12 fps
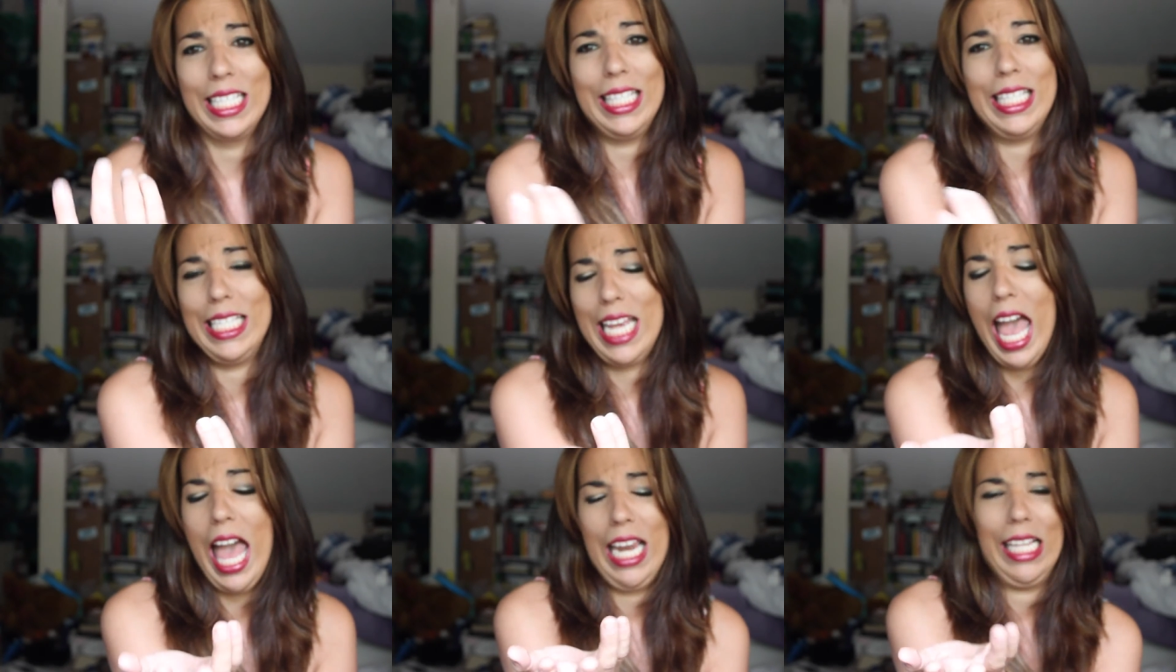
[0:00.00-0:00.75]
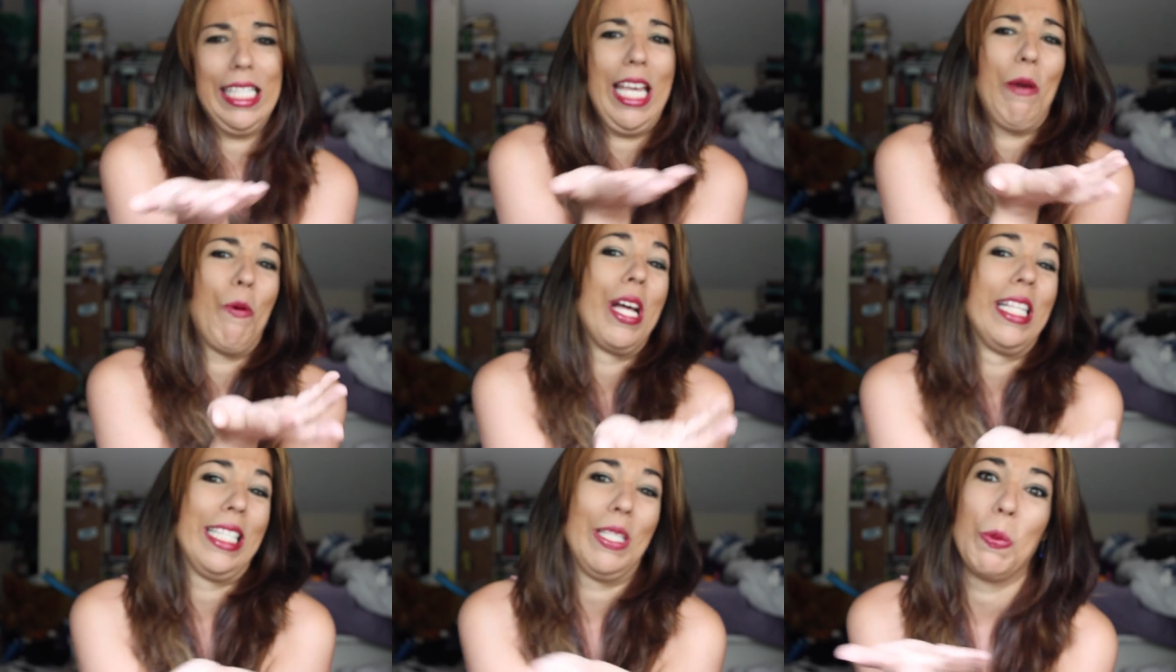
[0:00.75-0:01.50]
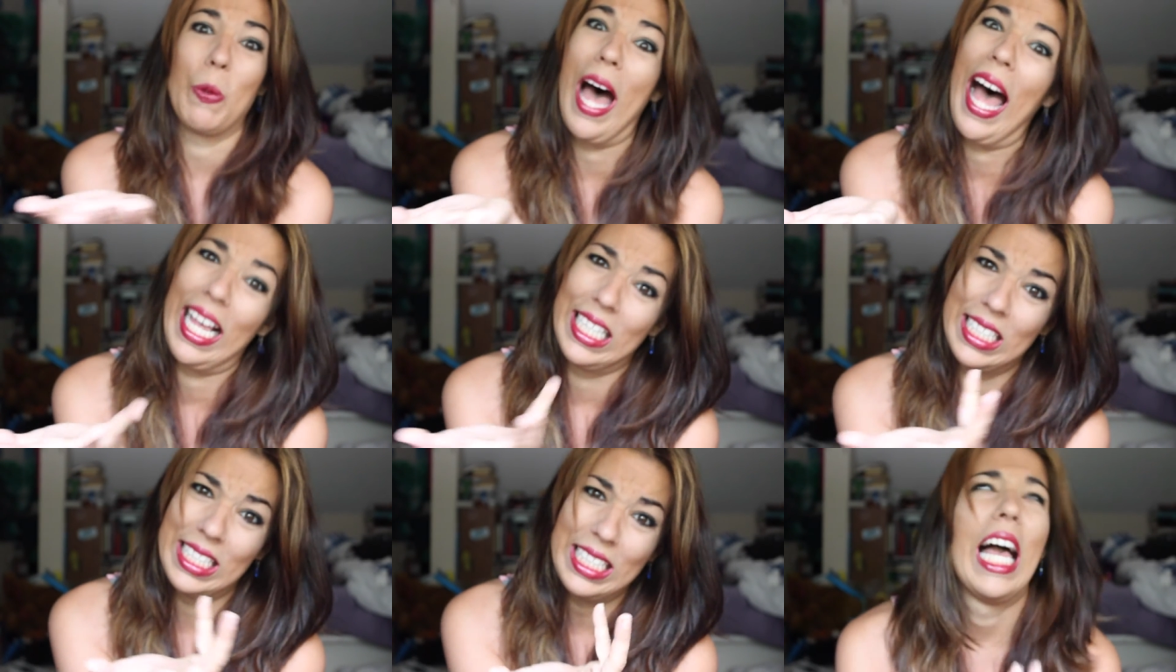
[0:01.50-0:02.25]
as sad as I once was.